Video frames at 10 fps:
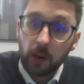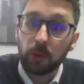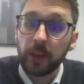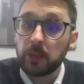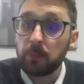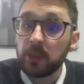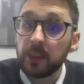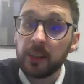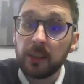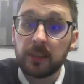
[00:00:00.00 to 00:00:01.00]
with
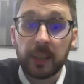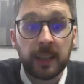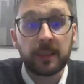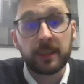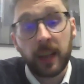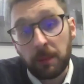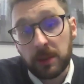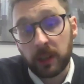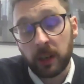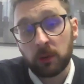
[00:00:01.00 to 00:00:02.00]
expertise in
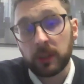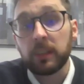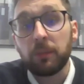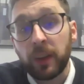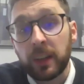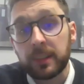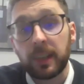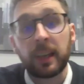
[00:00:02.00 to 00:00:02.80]
cybersecurity, defense,